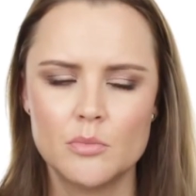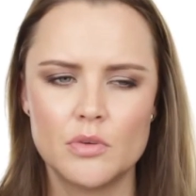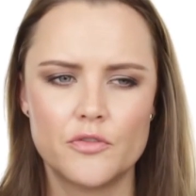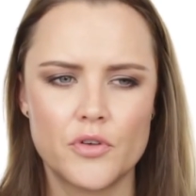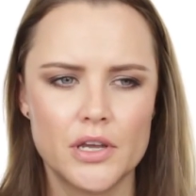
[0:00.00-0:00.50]

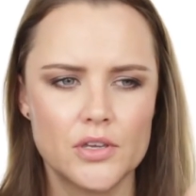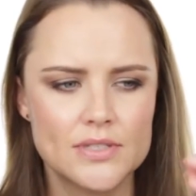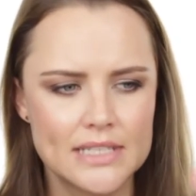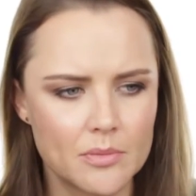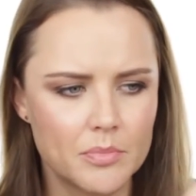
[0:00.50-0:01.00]
Before I
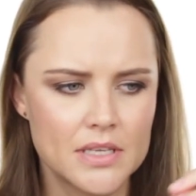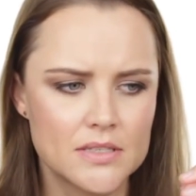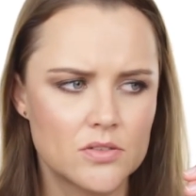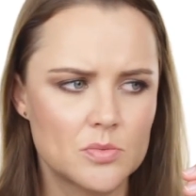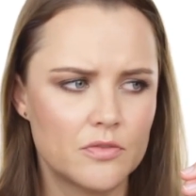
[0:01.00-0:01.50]
use lip
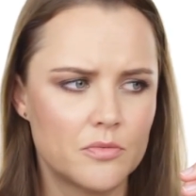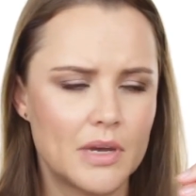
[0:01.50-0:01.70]
pencils,